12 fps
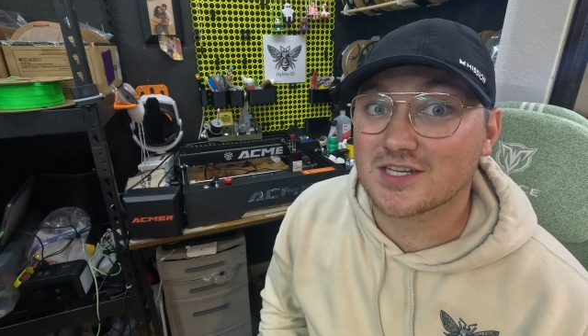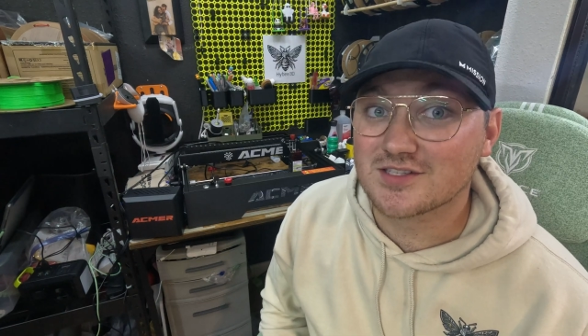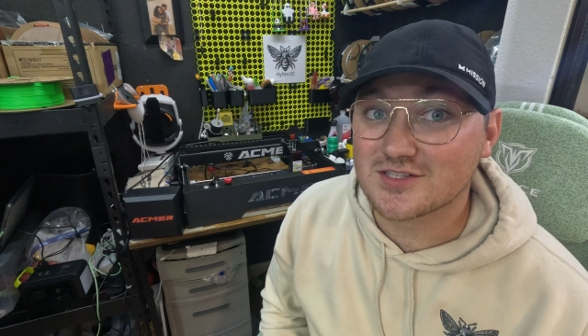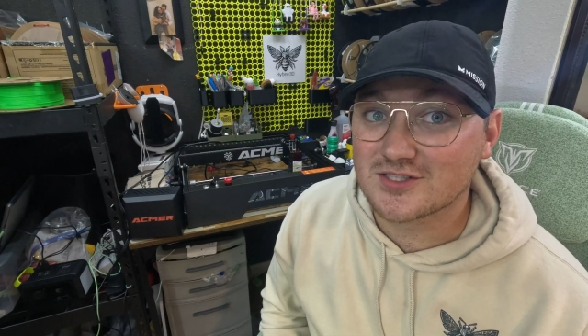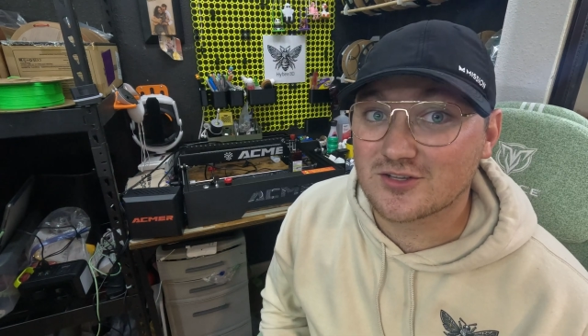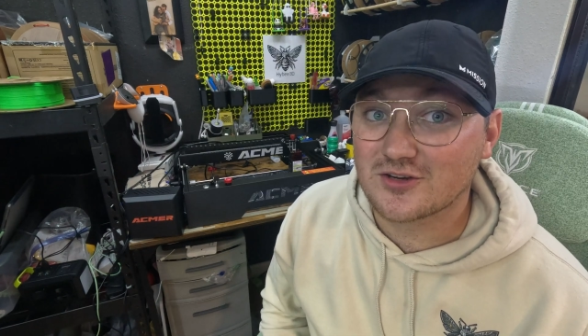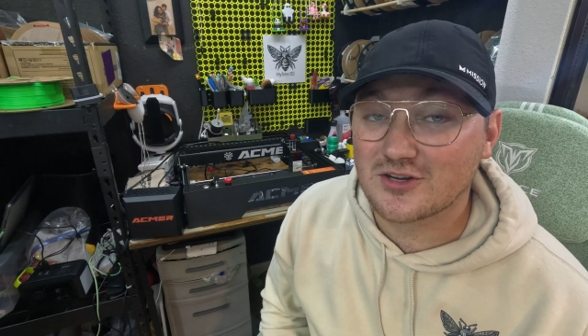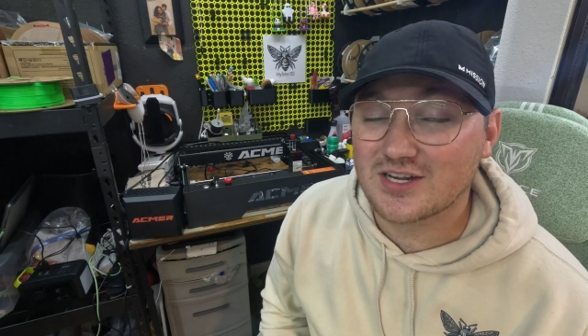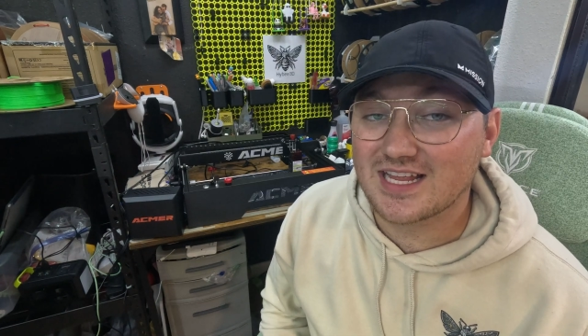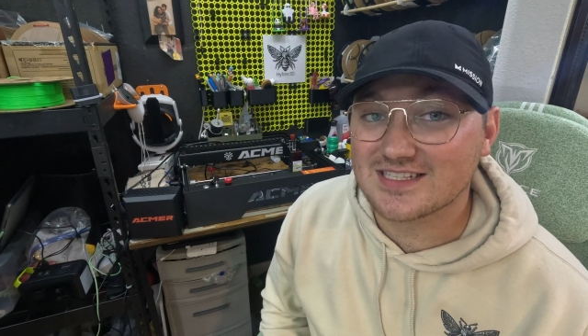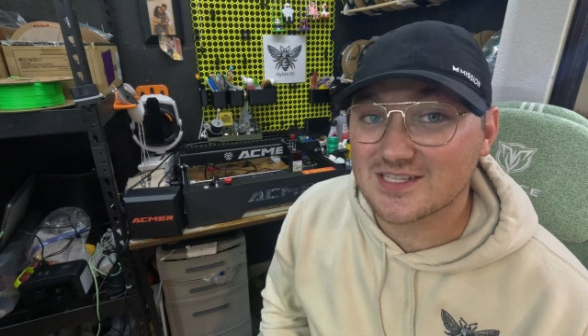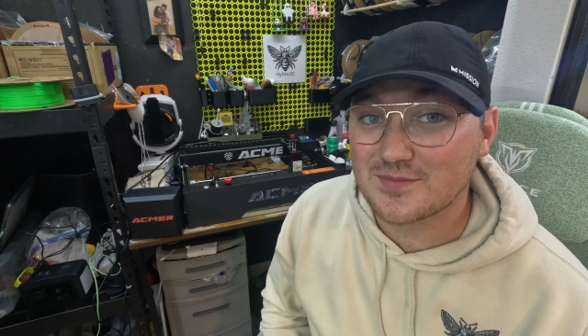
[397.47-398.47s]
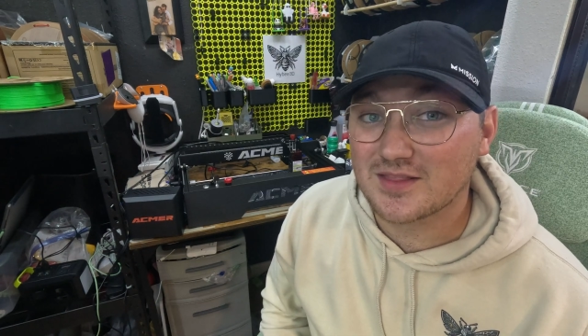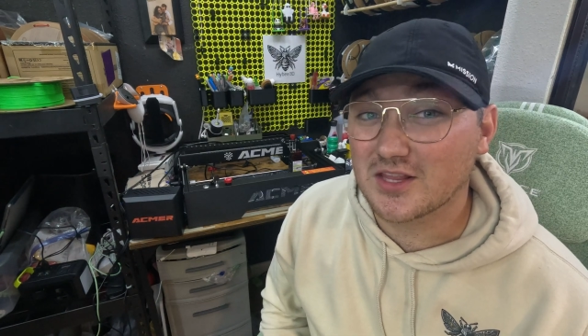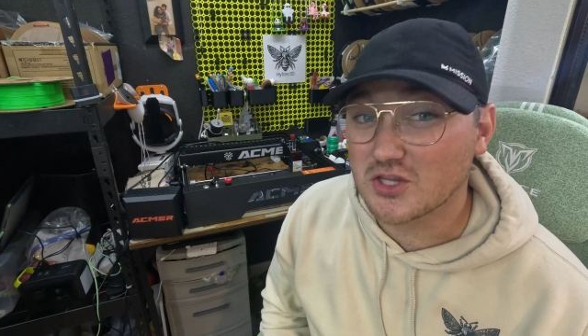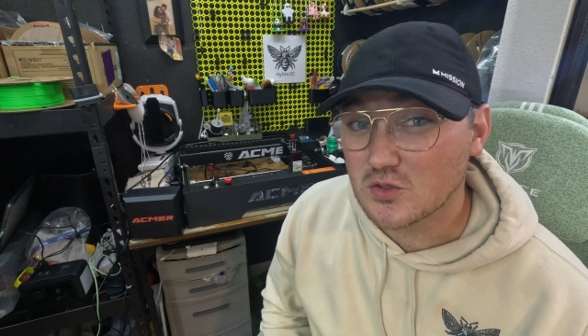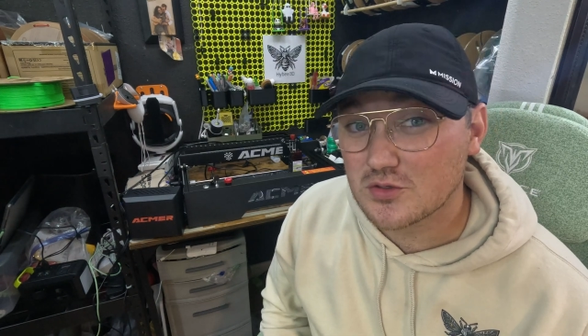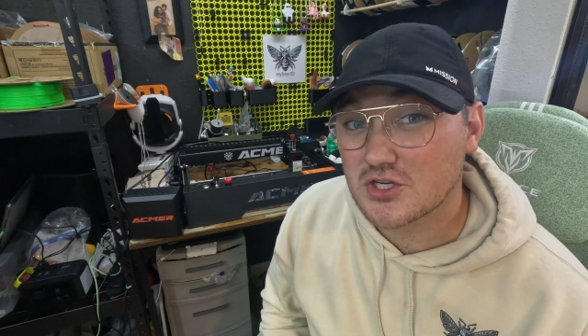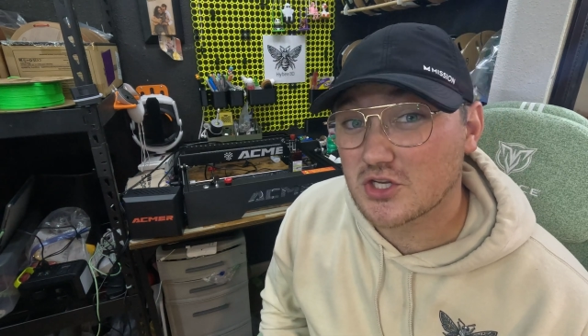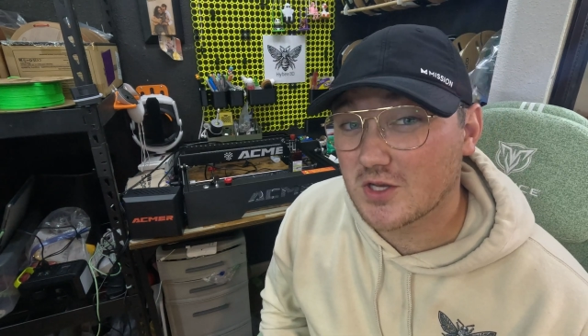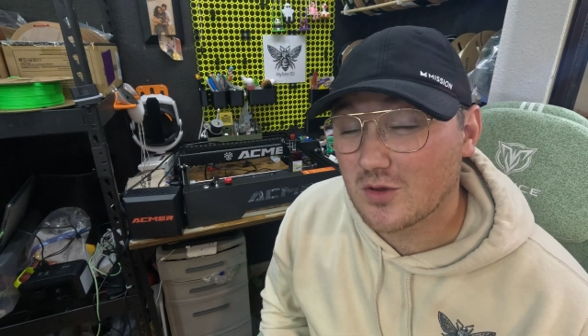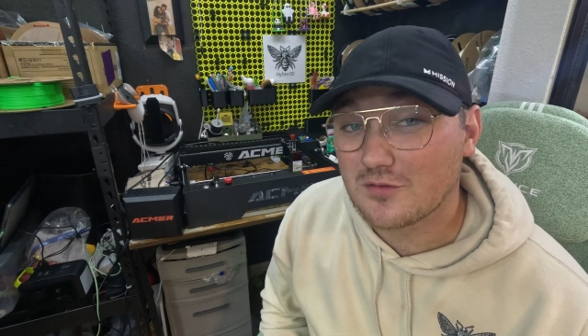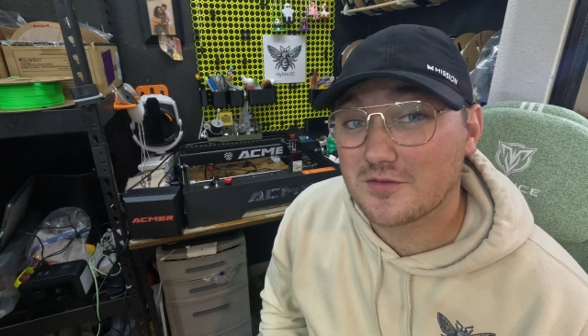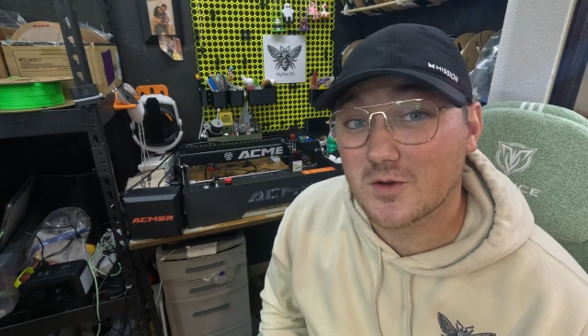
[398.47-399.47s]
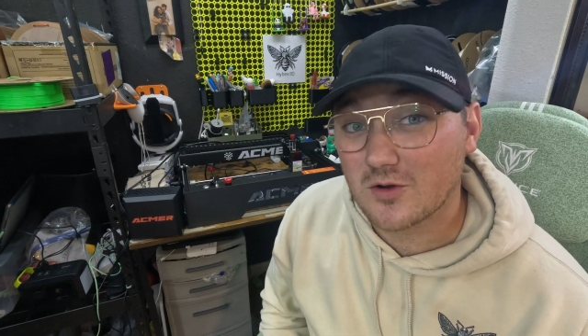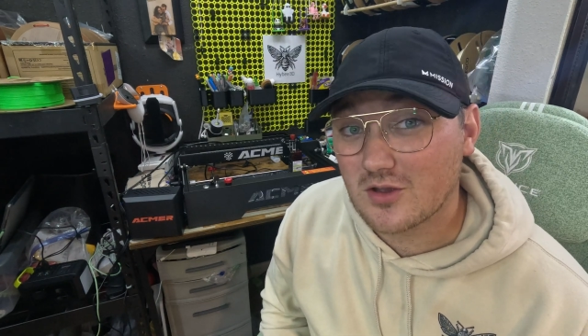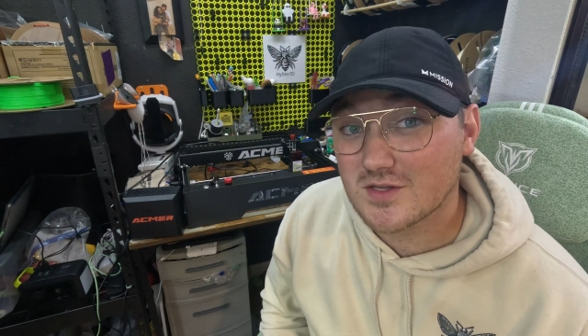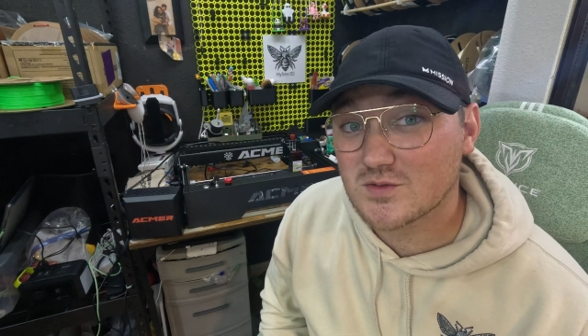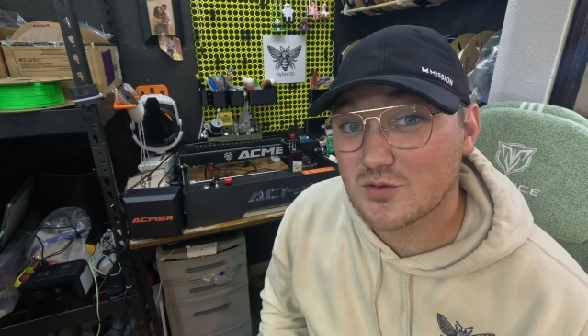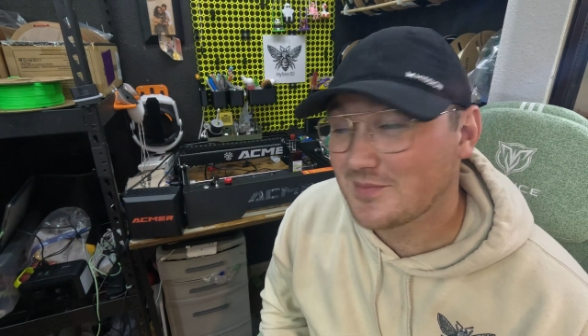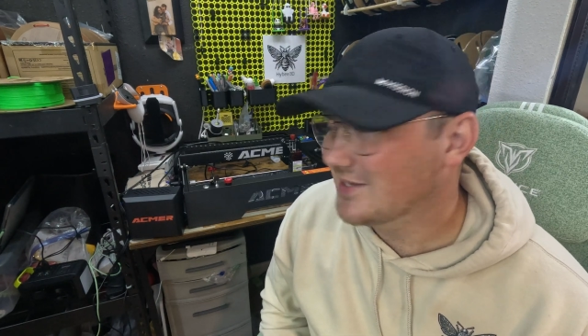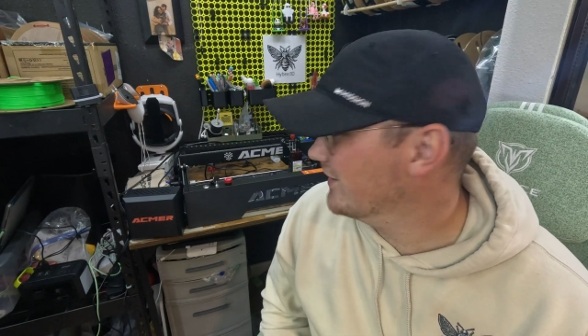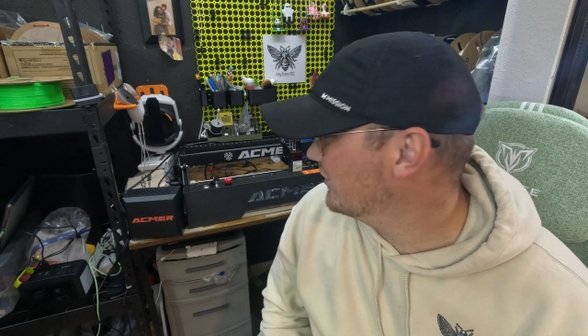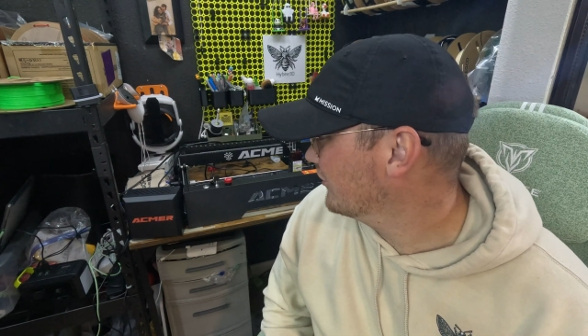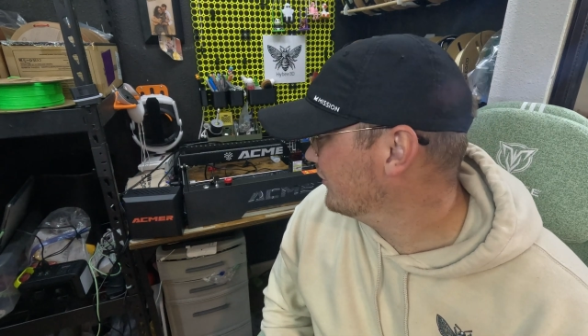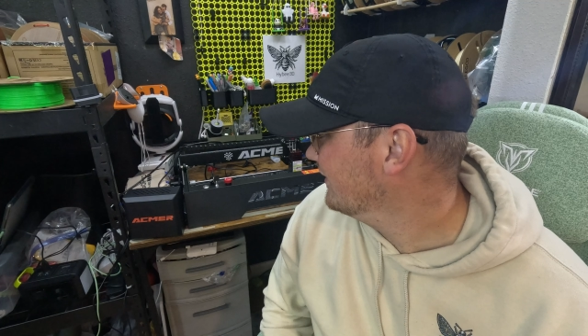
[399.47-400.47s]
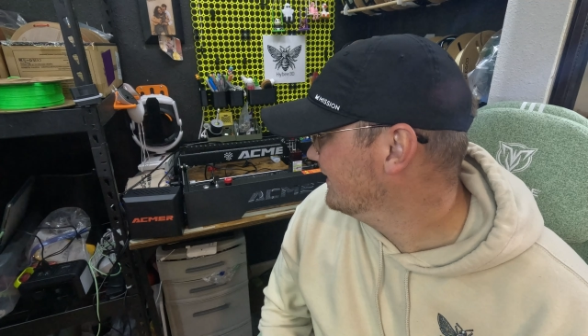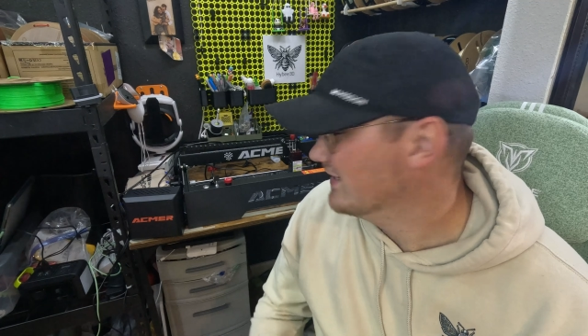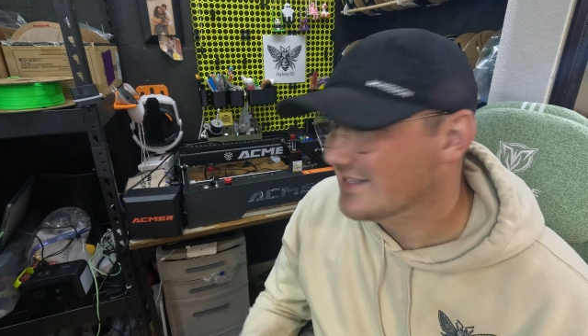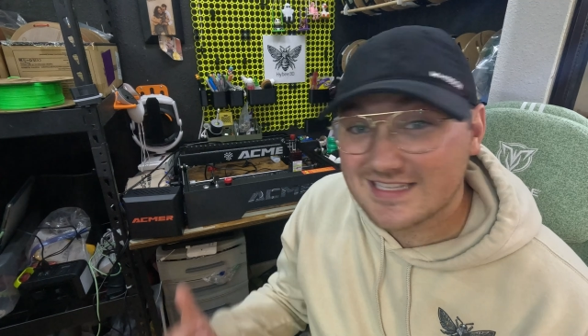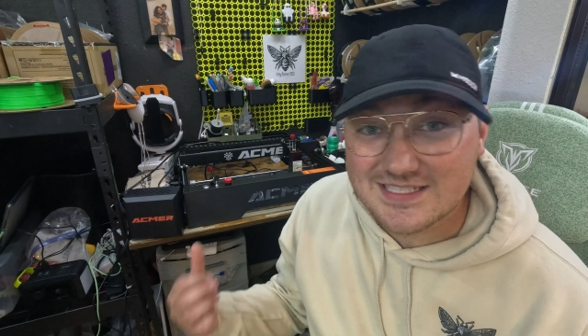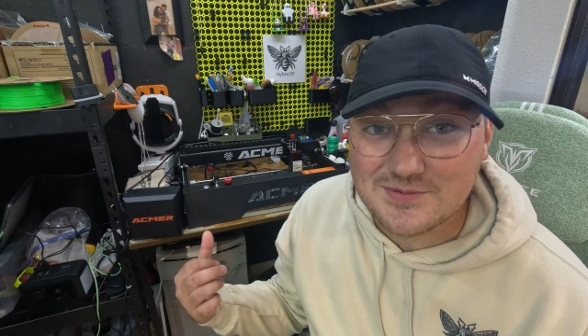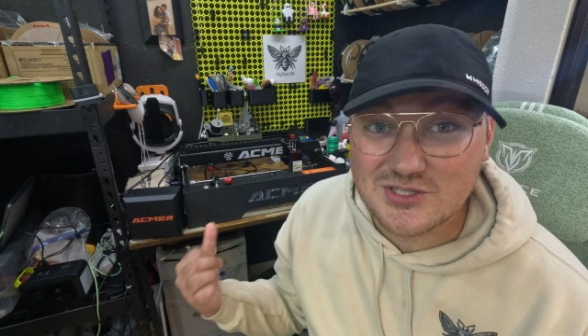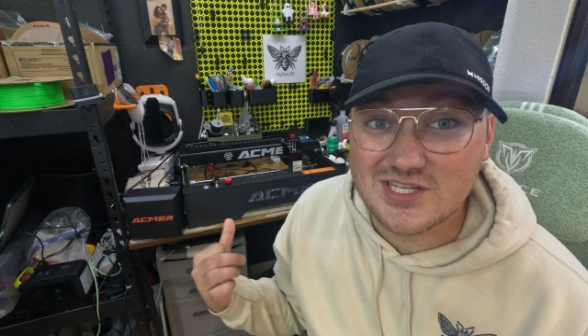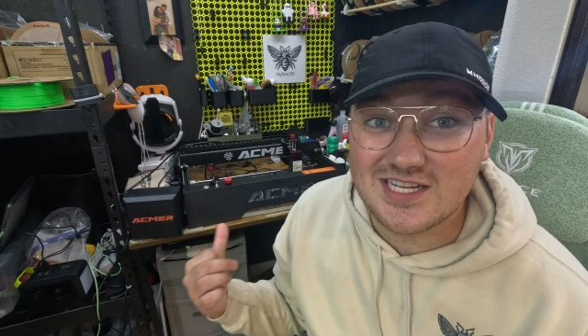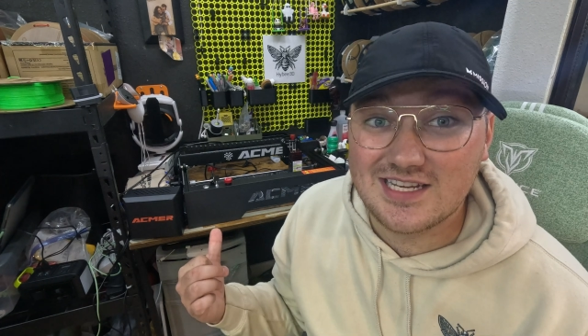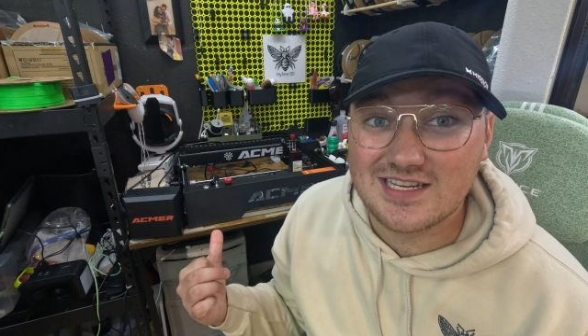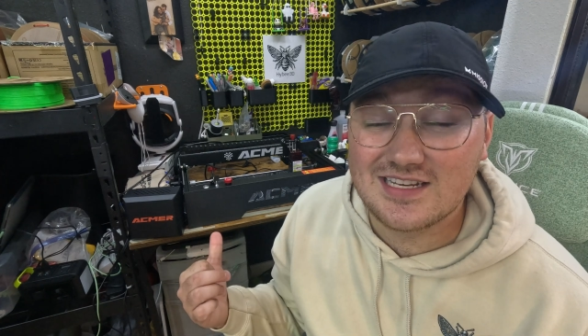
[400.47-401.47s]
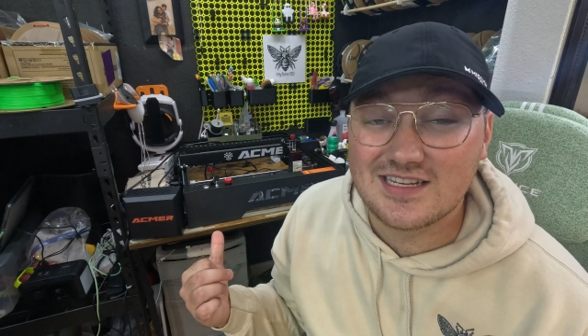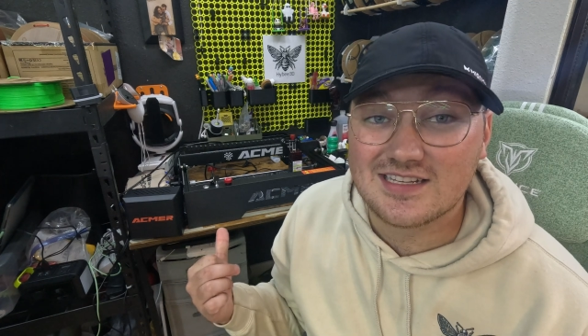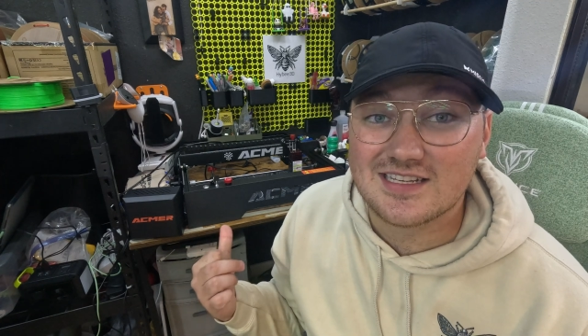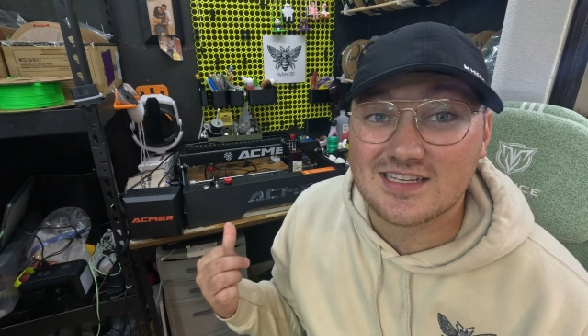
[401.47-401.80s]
concern and something that you should know if you're also a beginner, this machine